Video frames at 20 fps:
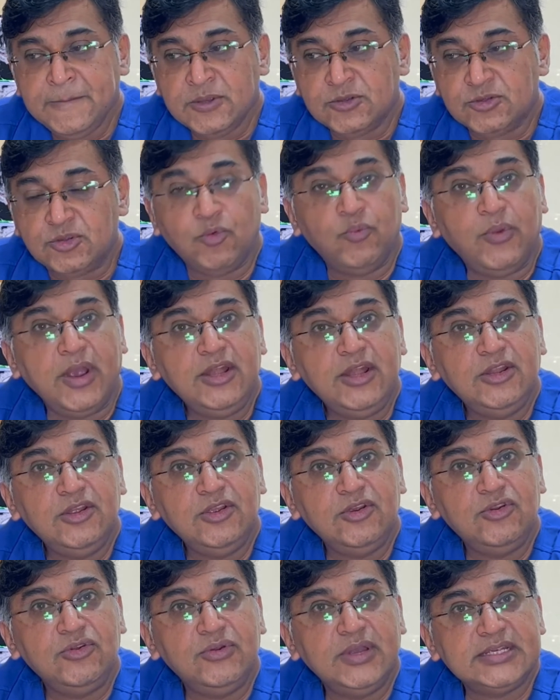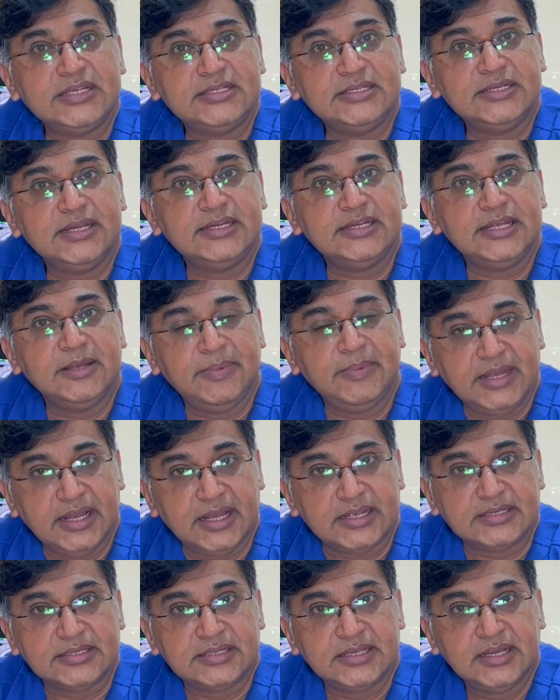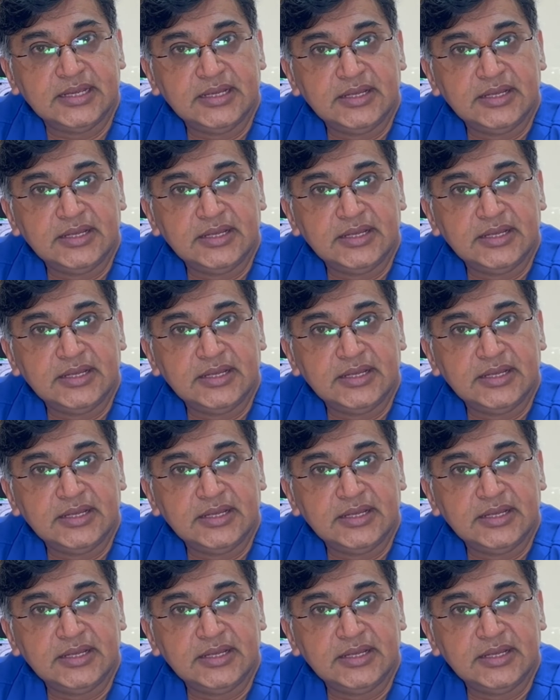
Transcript: So when do you do STN DBS?